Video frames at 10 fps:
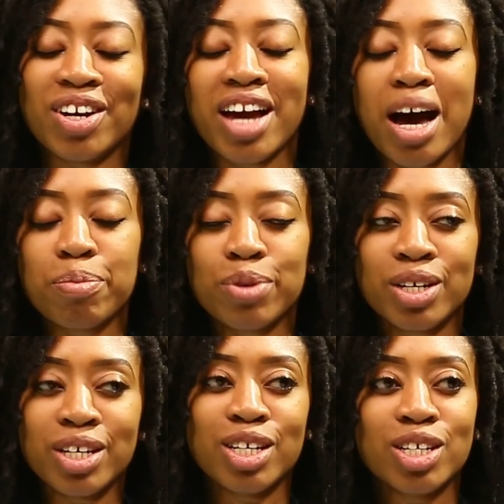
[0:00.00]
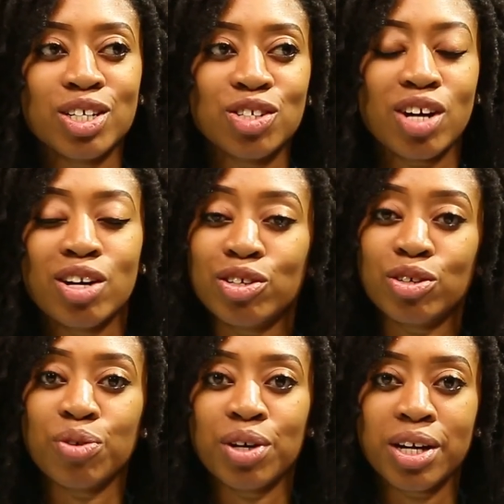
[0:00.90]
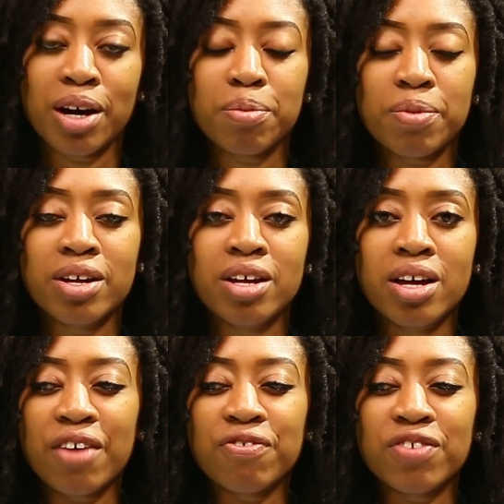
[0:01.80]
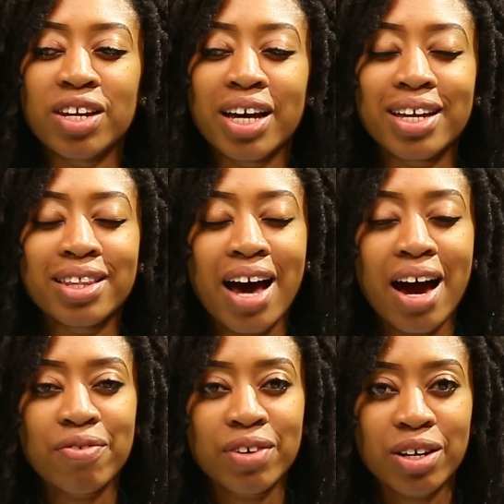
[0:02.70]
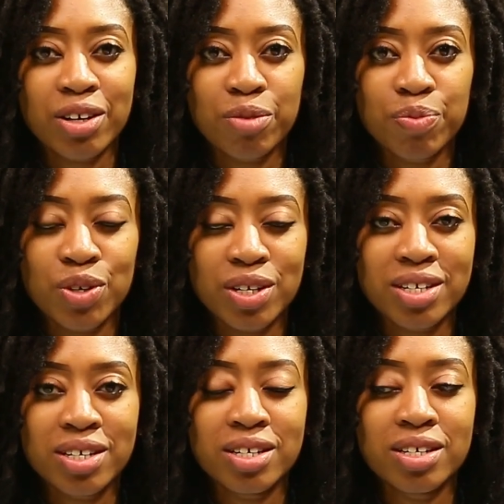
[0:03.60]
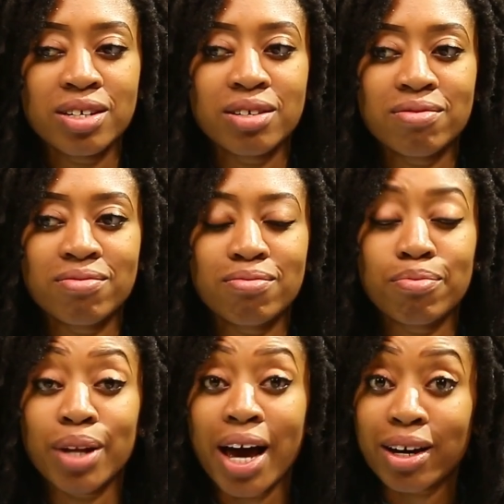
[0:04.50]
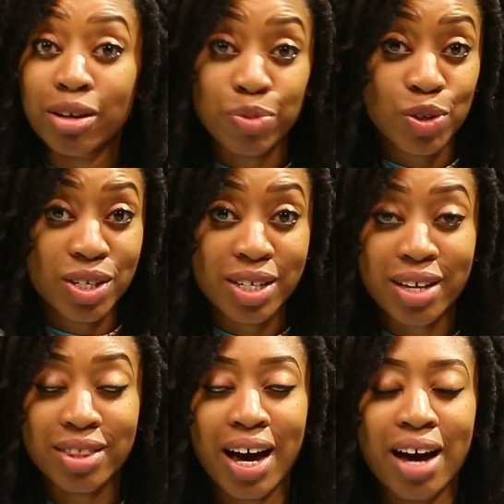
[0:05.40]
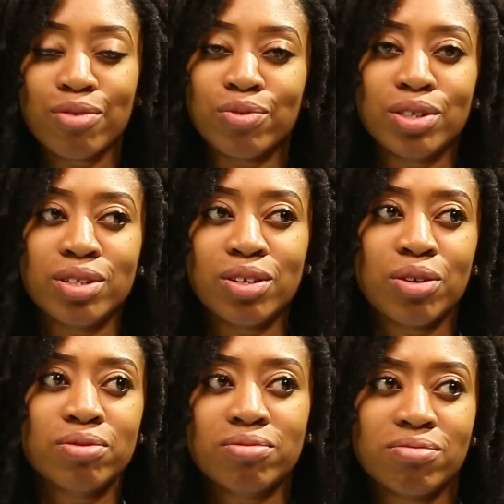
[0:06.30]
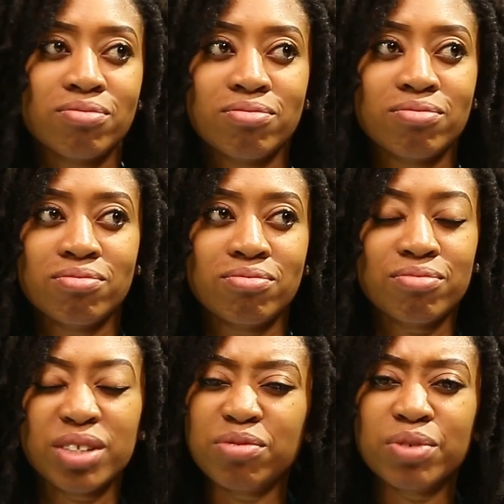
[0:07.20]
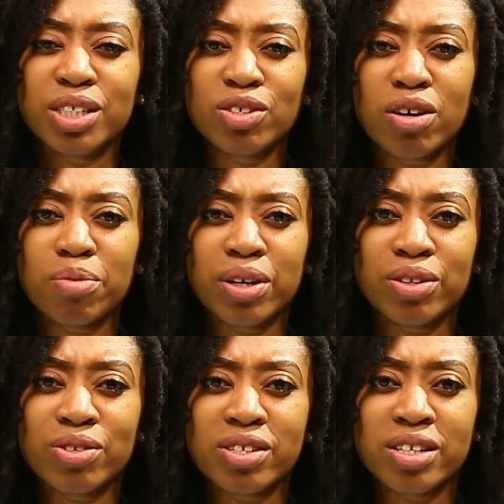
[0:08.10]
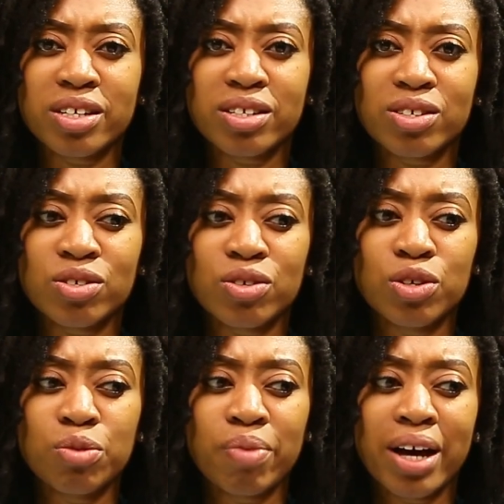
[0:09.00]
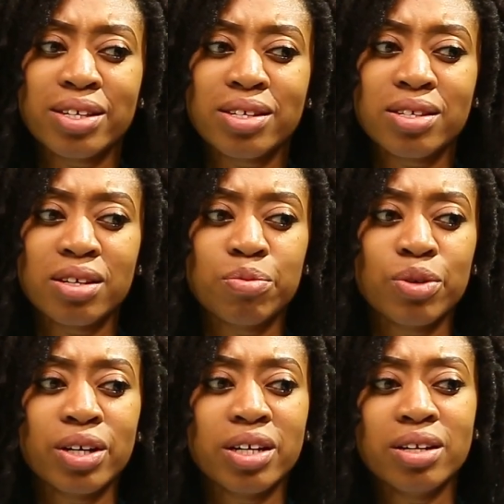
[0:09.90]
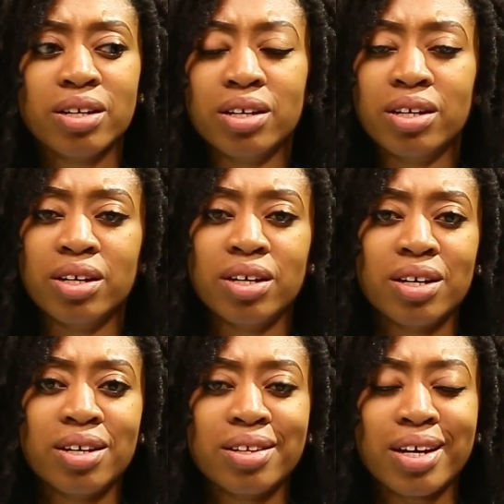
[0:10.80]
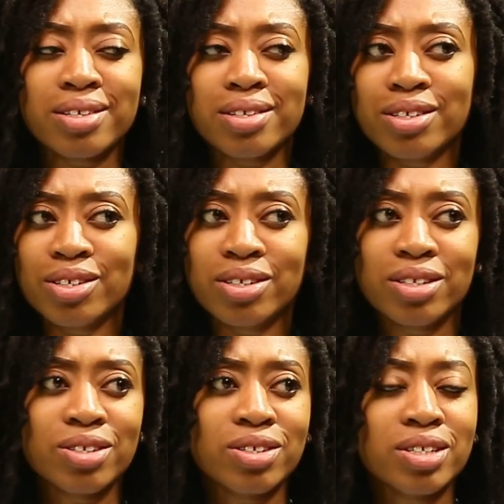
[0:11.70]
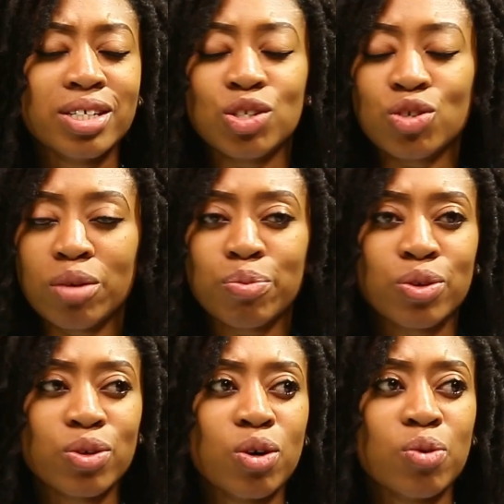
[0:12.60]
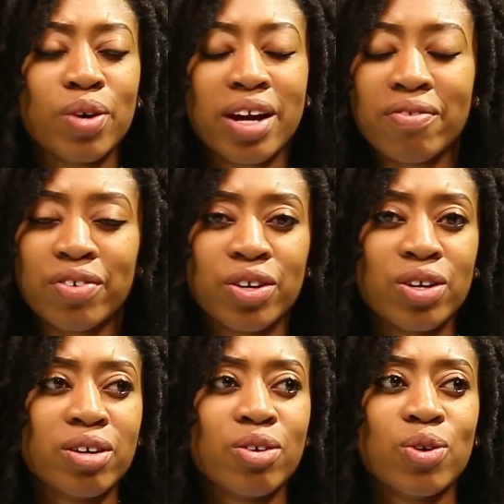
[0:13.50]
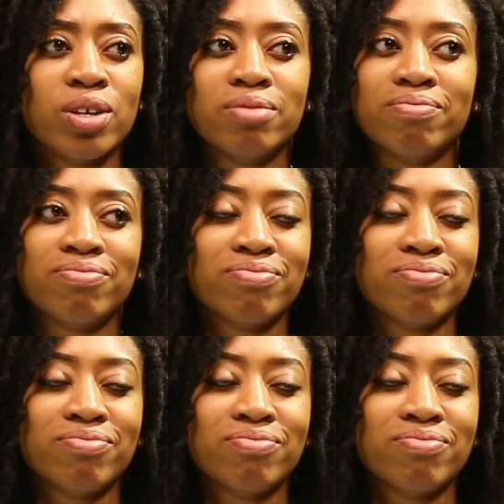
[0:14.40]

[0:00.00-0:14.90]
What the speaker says: happy childhood growing up. I feel like in the African community, Black community at that, we didn't really talk about those things. You know, you might see someone that's in the hood or in trouble or whatever, or